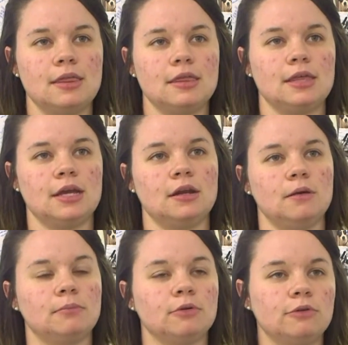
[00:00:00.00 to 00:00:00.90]
and then they get it
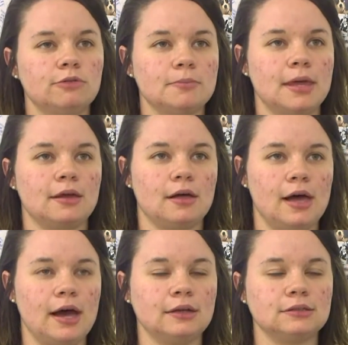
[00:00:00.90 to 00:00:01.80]
approved by the
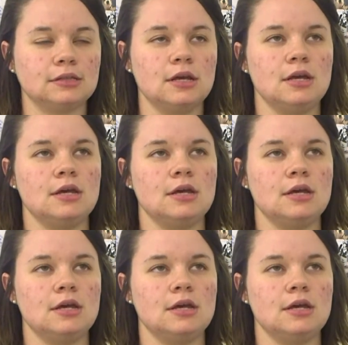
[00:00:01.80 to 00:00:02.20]
class.